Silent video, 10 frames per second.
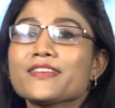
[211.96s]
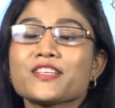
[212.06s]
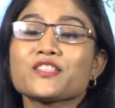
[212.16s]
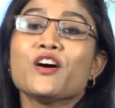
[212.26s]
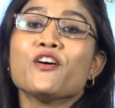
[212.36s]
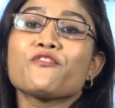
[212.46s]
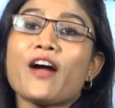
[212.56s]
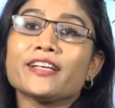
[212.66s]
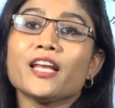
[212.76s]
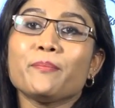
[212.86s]
this is
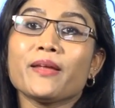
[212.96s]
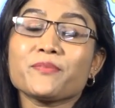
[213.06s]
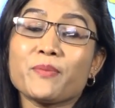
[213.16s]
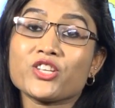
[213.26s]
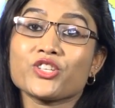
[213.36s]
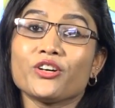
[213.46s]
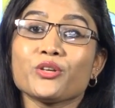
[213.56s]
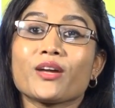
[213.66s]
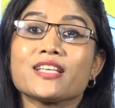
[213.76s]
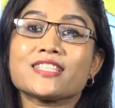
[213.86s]
final picture.
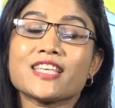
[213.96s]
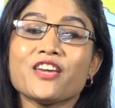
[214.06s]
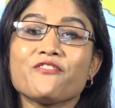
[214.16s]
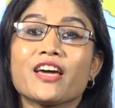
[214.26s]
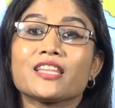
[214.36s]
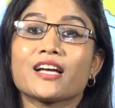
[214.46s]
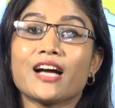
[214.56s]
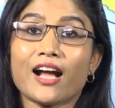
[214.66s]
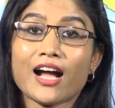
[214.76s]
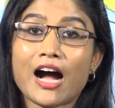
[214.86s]
You can see where the
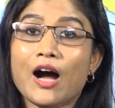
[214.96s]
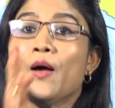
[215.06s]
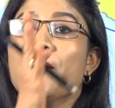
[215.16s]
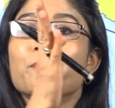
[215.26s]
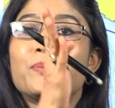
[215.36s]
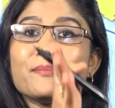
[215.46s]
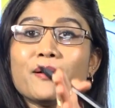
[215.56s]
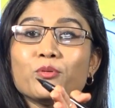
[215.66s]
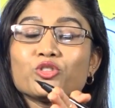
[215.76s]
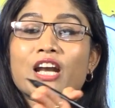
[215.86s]
Ganga,
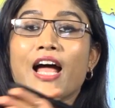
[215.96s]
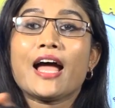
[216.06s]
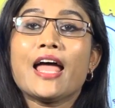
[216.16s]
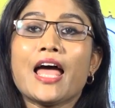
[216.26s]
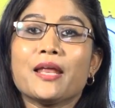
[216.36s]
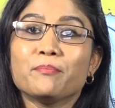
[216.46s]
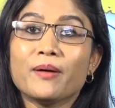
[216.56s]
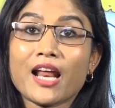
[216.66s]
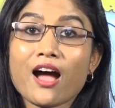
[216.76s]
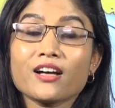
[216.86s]
Brahmaputra and
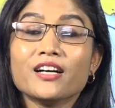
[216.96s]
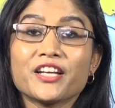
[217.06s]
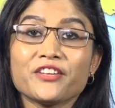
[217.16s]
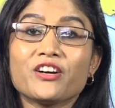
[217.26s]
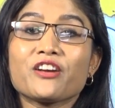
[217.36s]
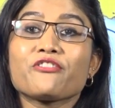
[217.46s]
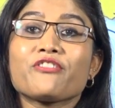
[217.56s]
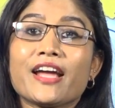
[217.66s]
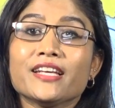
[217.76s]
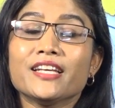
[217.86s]
Barak river
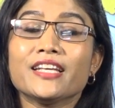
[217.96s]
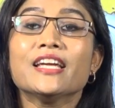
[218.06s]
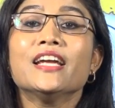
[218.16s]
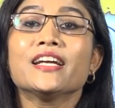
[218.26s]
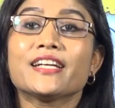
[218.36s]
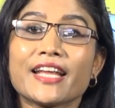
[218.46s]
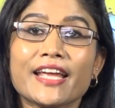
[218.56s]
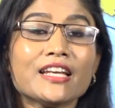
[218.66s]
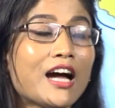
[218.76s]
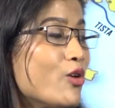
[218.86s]
finally
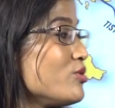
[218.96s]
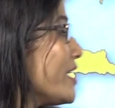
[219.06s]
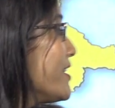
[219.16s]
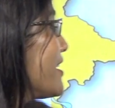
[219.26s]
drain out in